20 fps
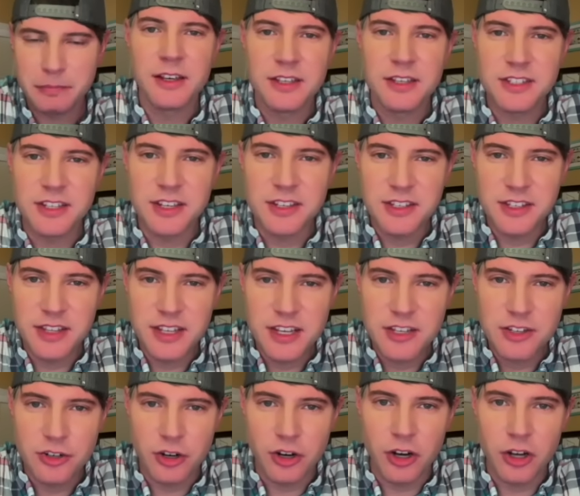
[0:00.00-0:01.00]
Since
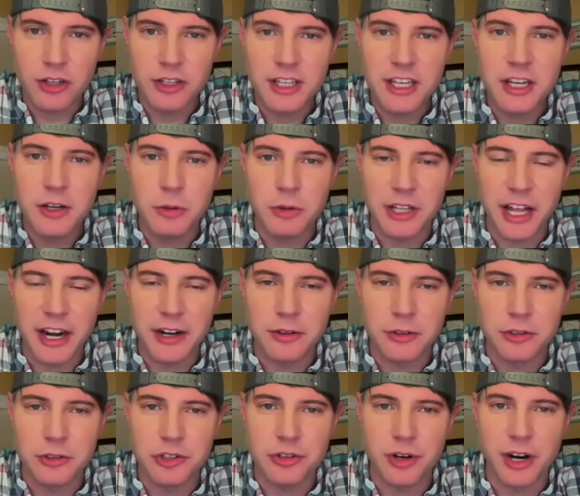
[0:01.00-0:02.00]
these are all
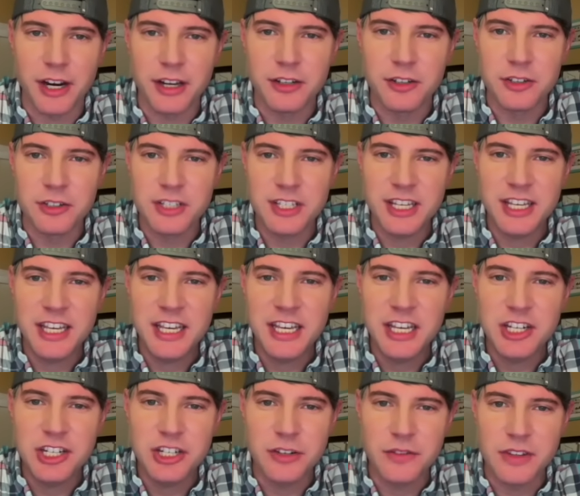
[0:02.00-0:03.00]
equilateral triangles,
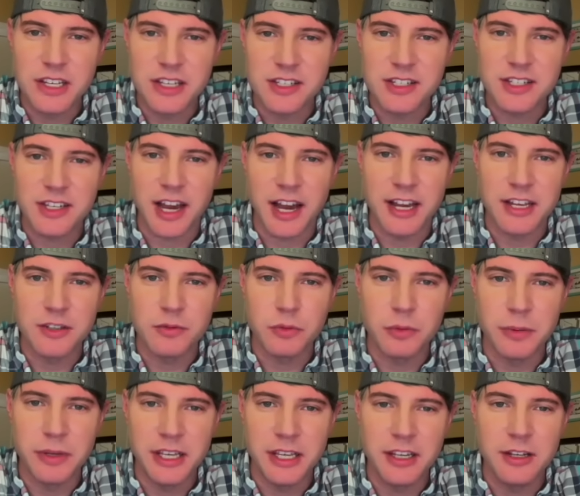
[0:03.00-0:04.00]
each of these sides
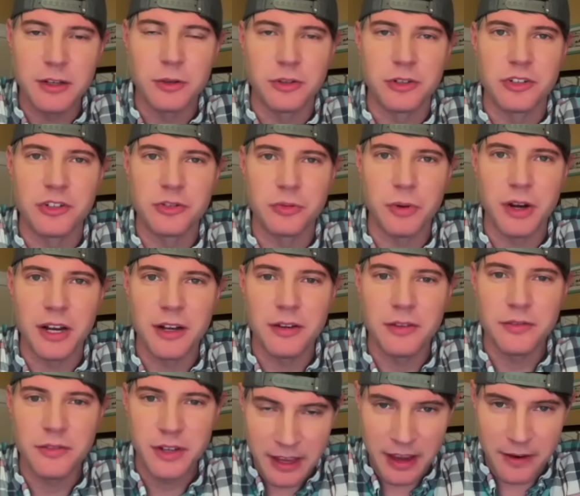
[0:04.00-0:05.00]
will be equal to 12.